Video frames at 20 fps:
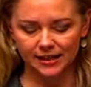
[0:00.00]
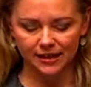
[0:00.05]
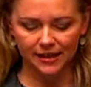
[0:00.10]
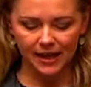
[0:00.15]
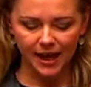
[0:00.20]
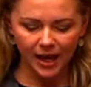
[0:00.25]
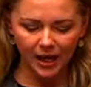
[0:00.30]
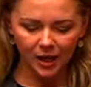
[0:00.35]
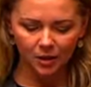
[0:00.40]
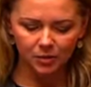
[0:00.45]

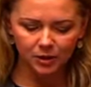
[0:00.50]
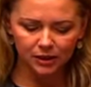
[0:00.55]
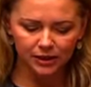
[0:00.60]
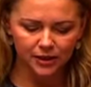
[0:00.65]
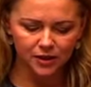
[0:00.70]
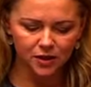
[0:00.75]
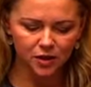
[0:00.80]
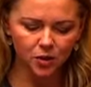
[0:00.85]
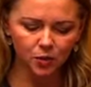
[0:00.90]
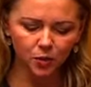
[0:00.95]
and
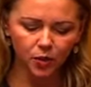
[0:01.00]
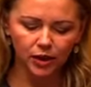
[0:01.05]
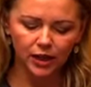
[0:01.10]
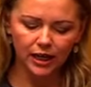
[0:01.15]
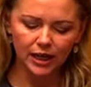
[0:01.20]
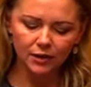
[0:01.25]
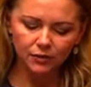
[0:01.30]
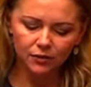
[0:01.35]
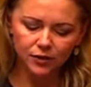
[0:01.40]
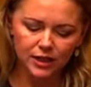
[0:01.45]
ambulance who work
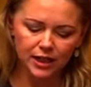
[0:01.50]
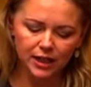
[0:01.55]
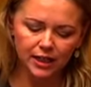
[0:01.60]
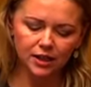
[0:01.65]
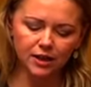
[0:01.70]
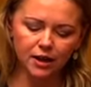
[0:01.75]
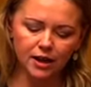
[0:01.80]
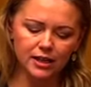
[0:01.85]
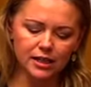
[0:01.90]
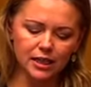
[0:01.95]
every day
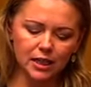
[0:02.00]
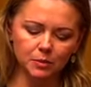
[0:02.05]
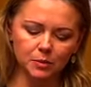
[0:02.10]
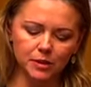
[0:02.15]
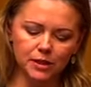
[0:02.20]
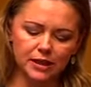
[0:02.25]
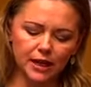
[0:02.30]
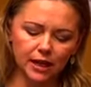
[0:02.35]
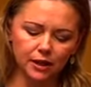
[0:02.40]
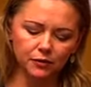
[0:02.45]
and night to keep
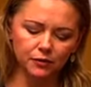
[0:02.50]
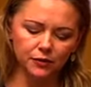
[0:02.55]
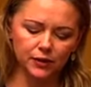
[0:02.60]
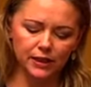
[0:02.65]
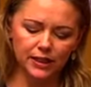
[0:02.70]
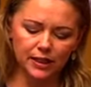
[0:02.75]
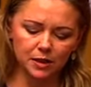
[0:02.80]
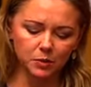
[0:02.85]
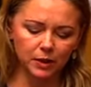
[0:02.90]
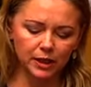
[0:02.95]
us safe,
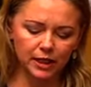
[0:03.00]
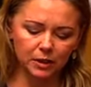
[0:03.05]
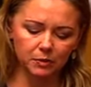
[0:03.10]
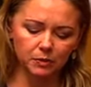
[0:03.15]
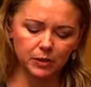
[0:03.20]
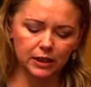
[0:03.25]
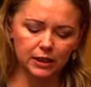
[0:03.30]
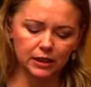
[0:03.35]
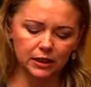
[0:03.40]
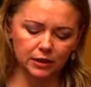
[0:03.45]
it has been a
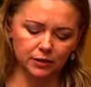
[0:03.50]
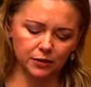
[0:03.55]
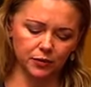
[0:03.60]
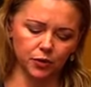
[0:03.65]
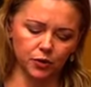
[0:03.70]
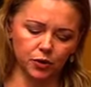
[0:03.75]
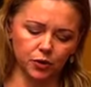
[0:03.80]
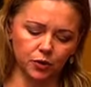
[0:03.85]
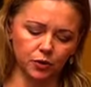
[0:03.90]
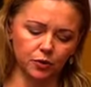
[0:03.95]
big year
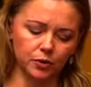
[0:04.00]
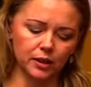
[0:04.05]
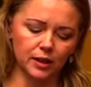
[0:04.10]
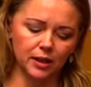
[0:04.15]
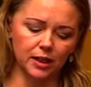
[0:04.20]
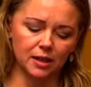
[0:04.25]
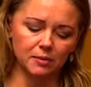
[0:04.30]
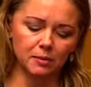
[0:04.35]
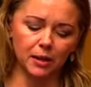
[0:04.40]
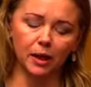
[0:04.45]
for you
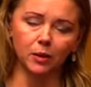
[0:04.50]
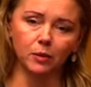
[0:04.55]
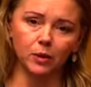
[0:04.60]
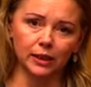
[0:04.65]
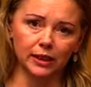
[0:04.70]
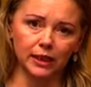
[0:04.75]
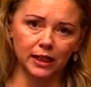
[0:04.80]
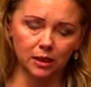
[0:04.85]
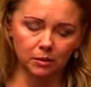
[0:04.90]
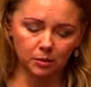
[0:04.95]
and may well
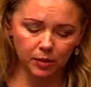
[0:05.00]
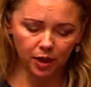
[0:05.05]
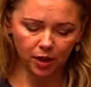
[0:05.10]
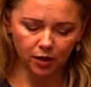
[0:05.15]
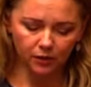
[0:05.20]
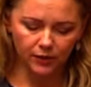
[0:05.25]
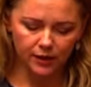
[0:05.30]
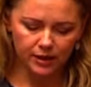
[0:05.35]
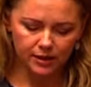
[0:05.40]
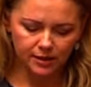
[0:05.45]
again be
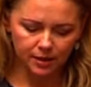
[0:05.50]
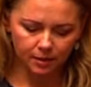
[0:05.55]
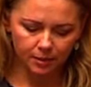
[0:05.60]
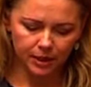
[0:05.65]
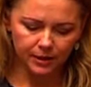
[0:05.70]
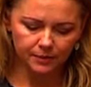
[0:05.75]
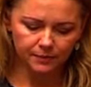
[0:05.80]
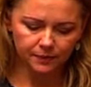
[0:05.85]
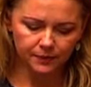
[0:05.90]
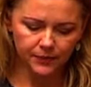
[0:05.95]
over this summer.